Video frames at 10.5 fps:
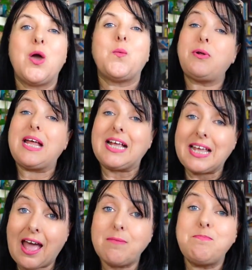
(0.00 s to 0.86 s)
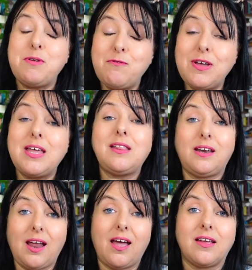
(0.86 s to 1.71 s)
But it can be really
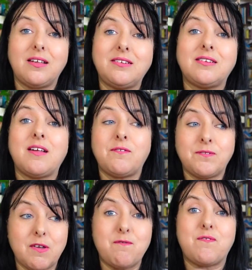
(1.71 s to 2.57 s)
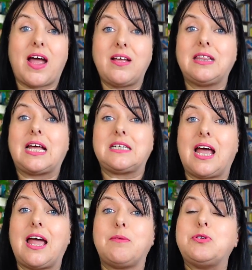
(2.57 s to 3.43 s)
nice to find that
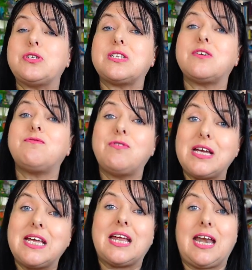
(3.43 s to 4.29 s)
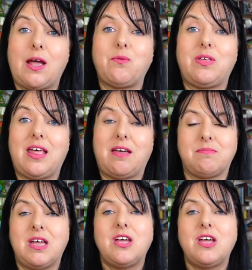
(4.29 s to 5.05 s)
time just to reconnect with them,